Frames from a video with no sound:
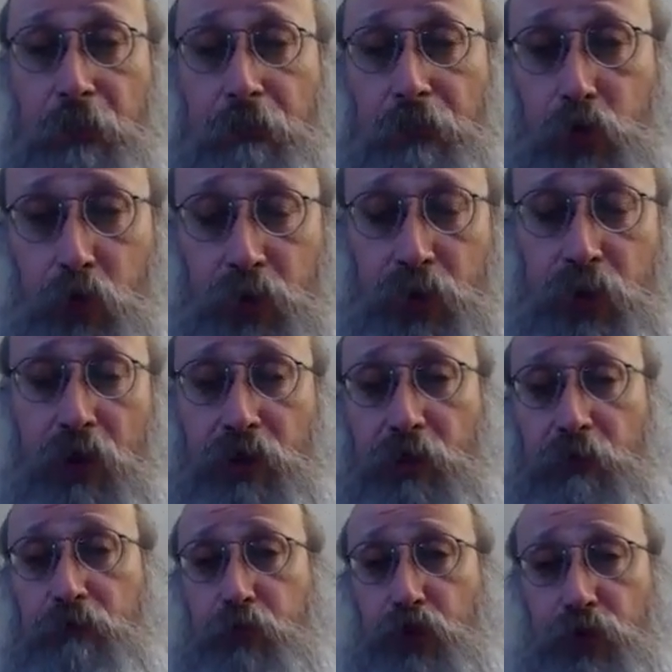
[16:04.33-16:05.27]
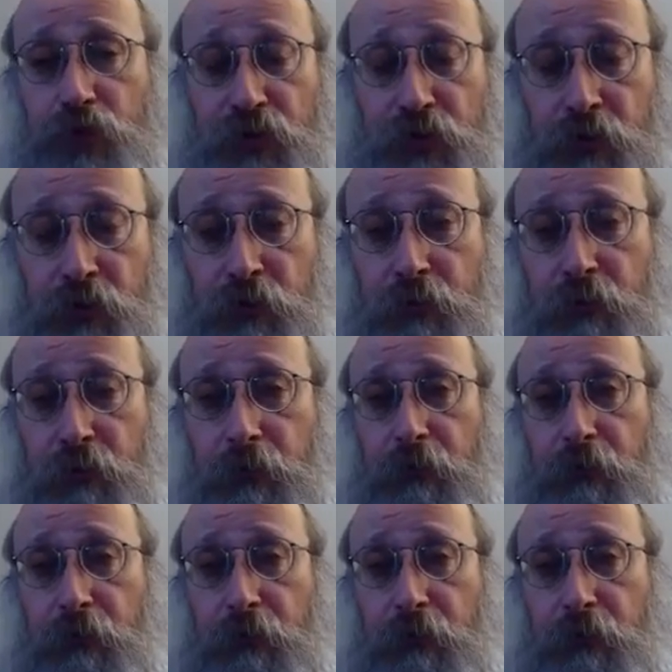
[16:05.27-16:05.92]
to another person,